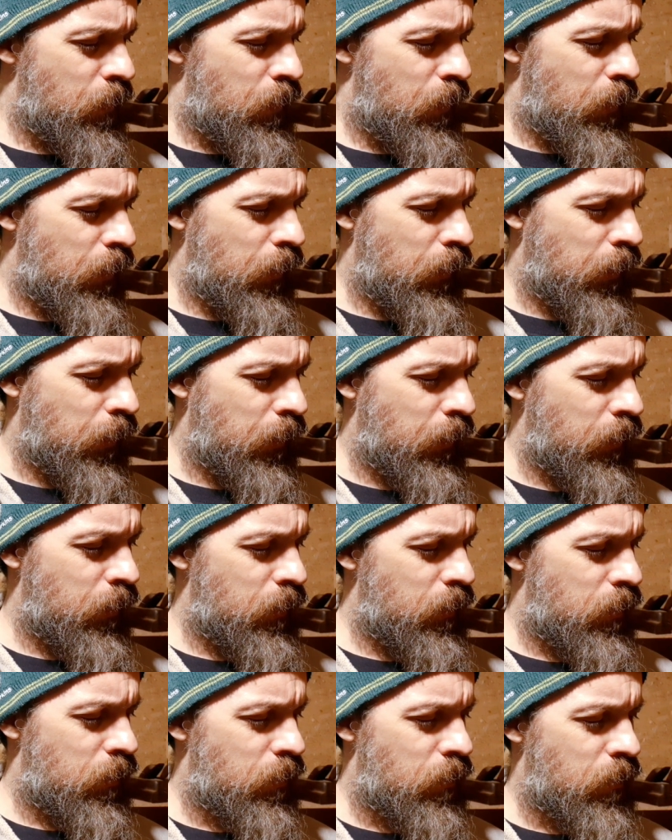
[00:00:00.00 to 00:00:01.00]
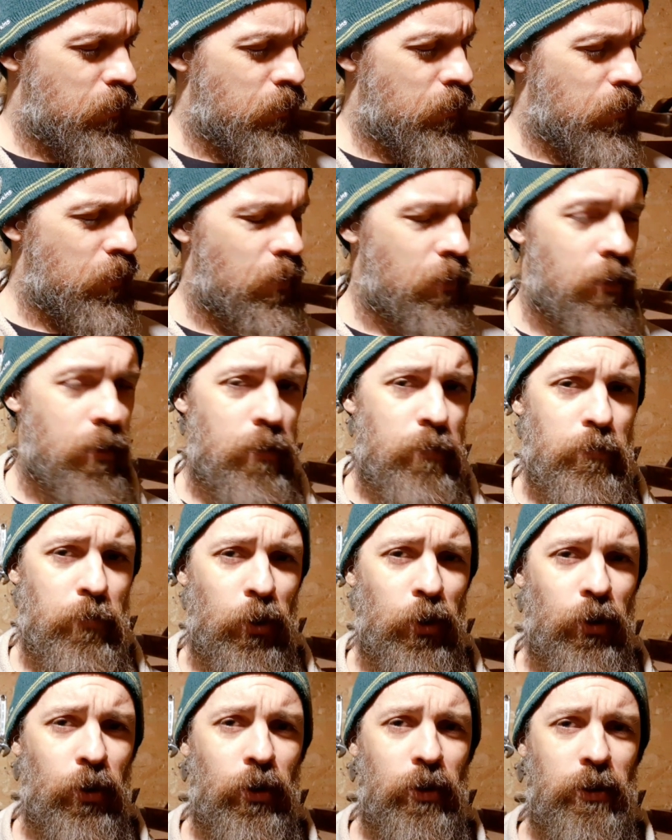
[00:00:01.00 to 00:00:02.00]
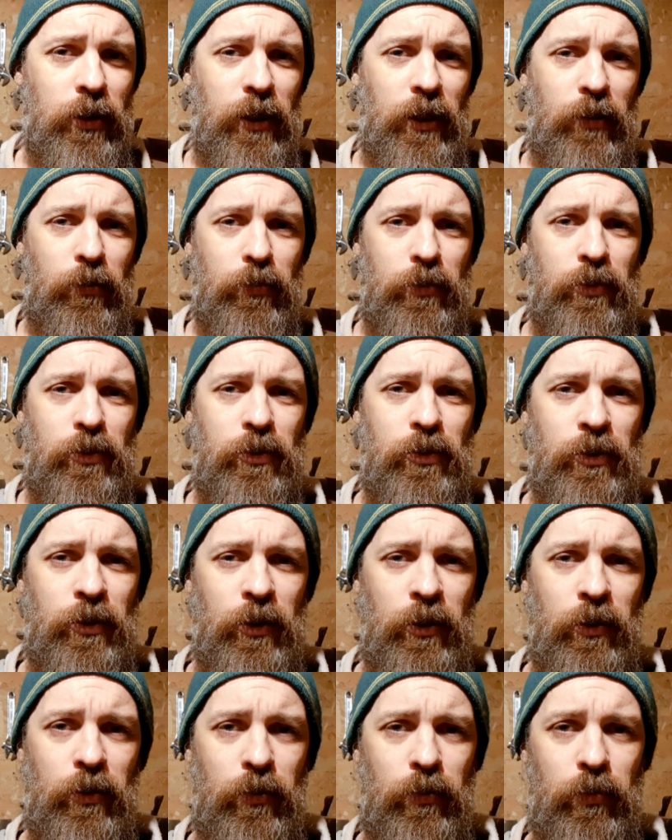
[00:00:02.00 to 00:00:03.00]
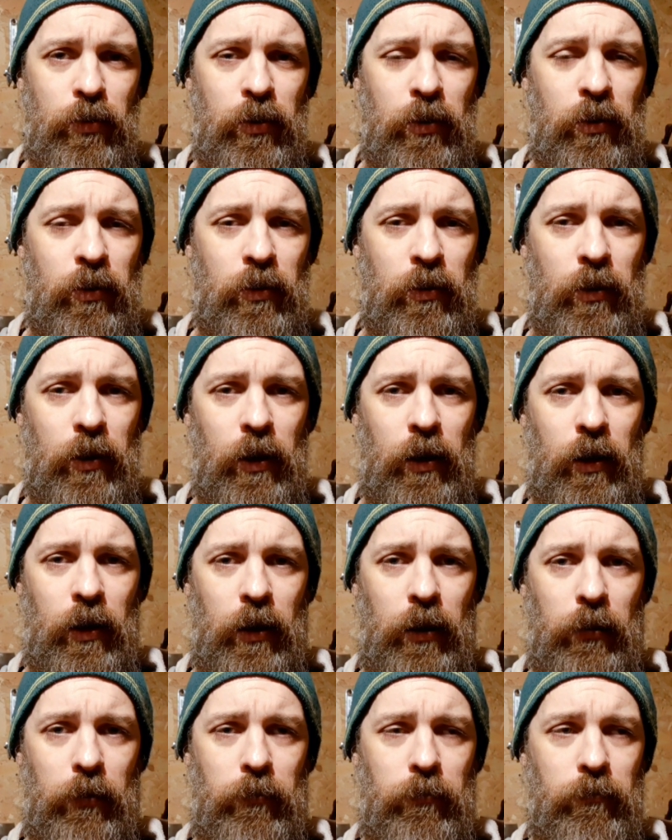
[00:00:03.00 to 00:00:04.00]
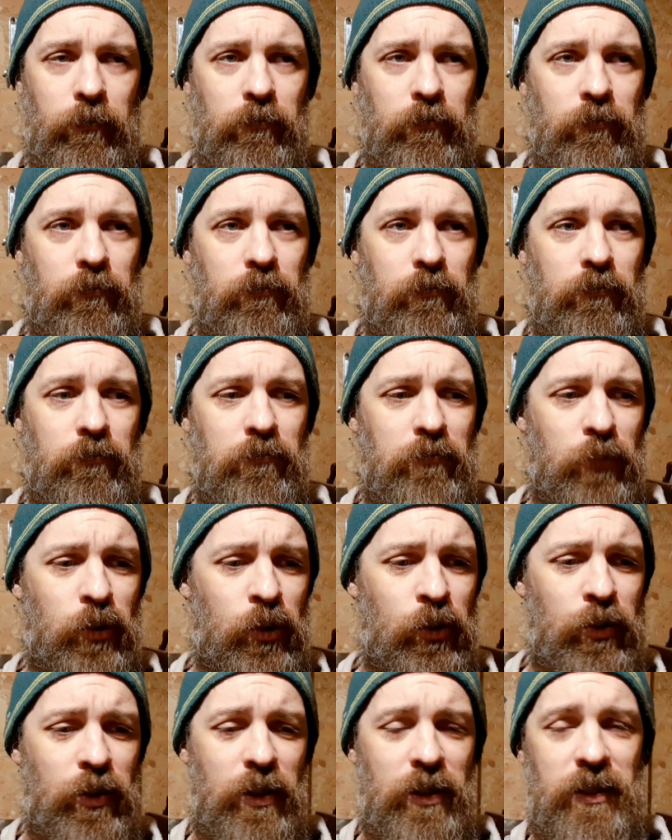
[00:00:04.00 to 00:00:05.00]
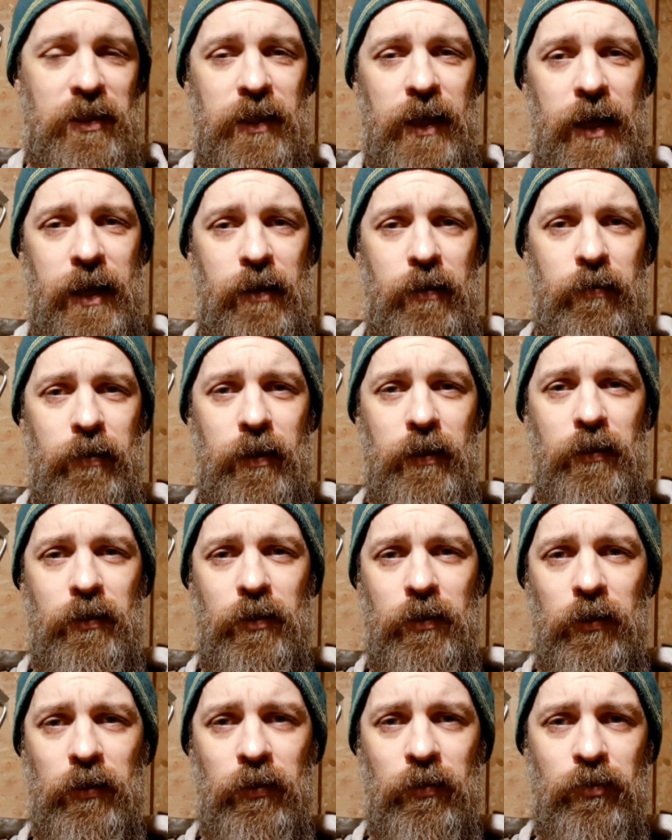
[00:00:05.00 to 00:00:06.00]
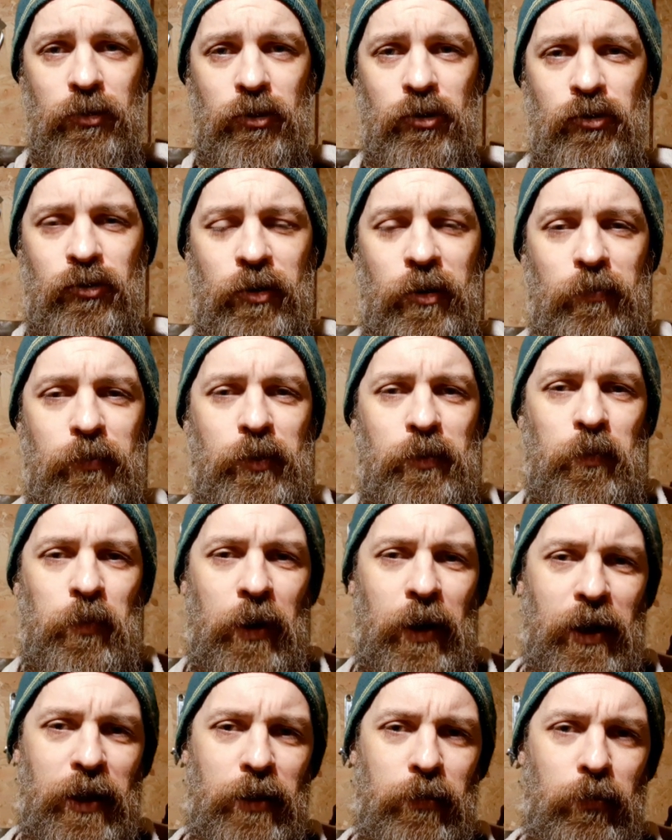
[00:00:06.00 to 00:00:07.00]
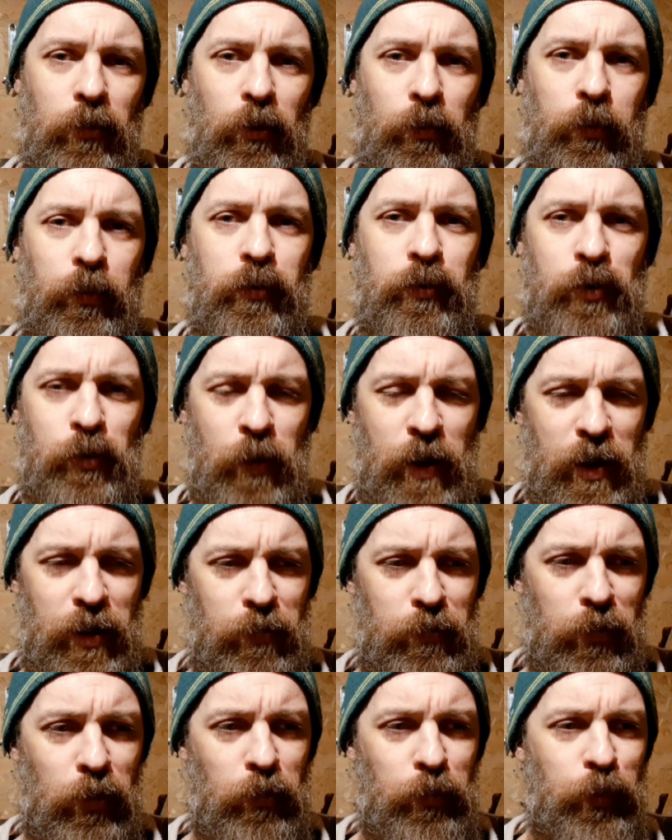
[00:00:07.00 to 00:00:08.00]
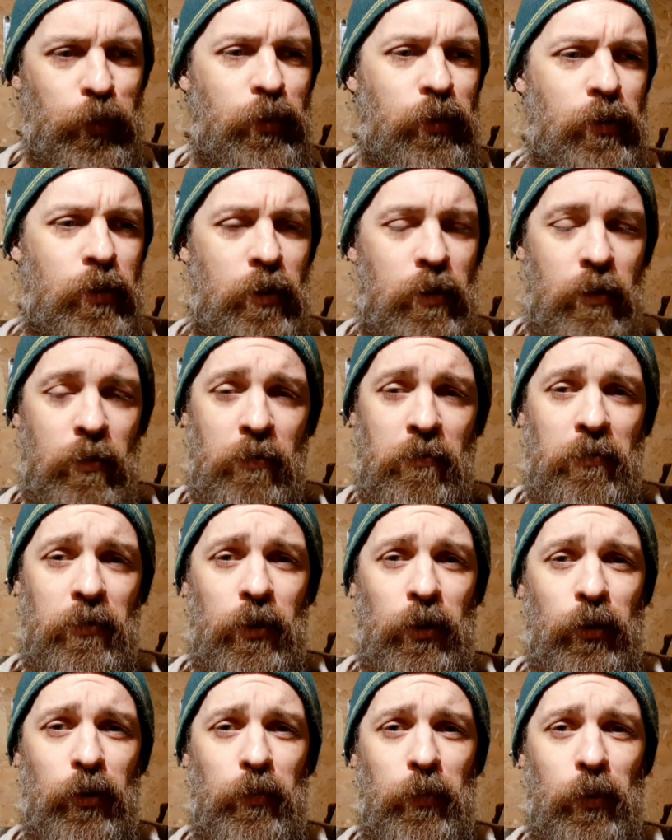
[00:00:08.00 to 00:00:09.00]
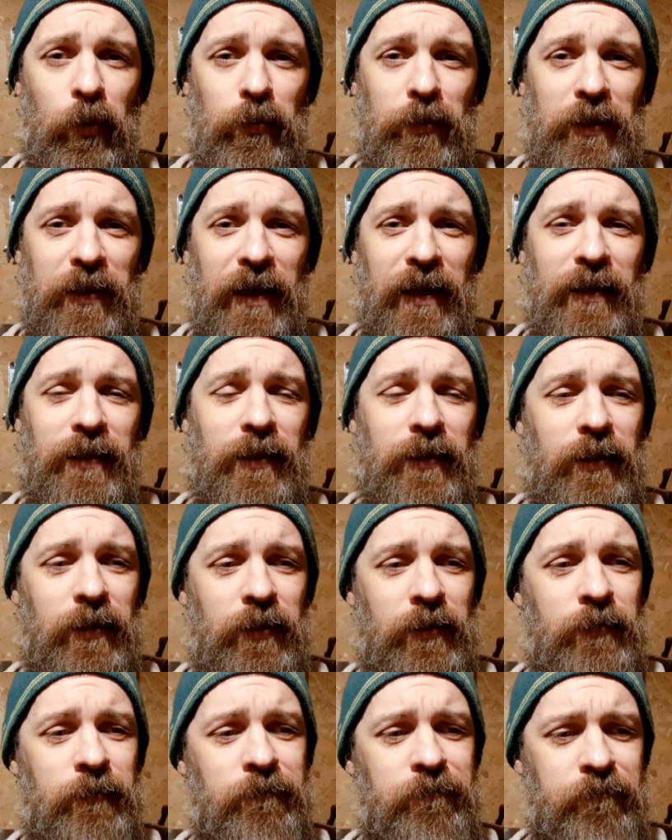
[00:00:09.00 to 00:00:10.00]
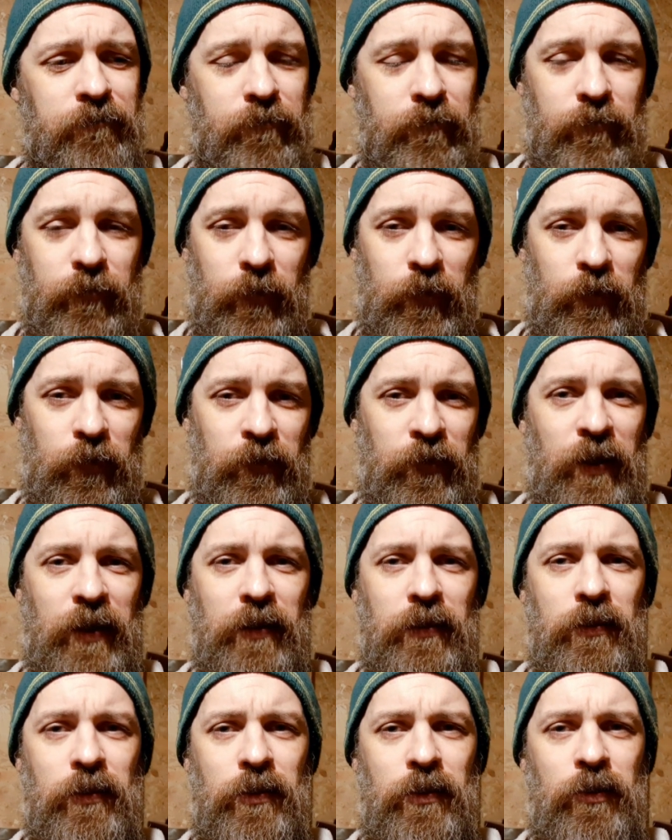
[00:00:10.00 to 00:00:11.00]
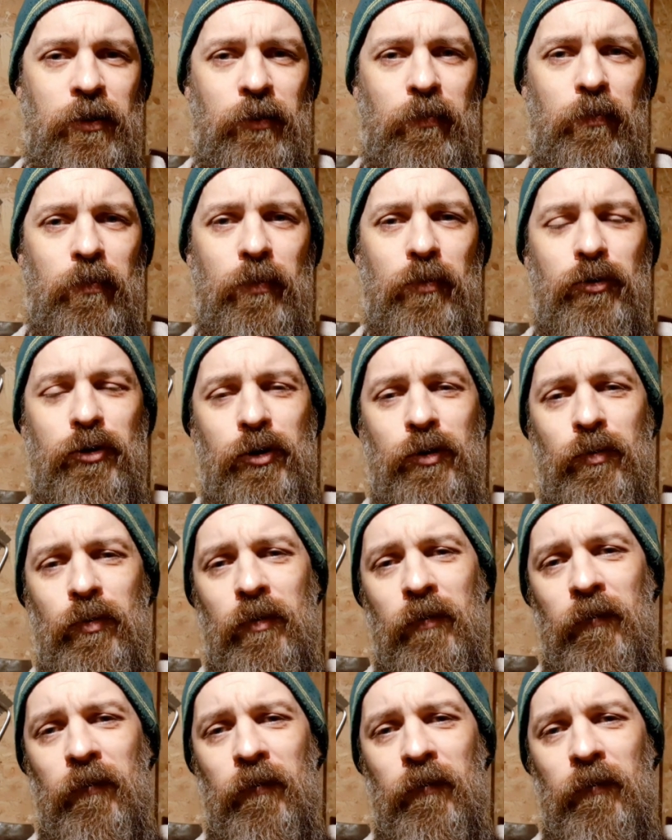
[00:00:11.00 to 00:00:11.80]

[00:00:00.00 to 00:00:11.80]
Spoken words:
my idea was to cut these down into strips, plane them up, square them up, glue them all together, thickness them to a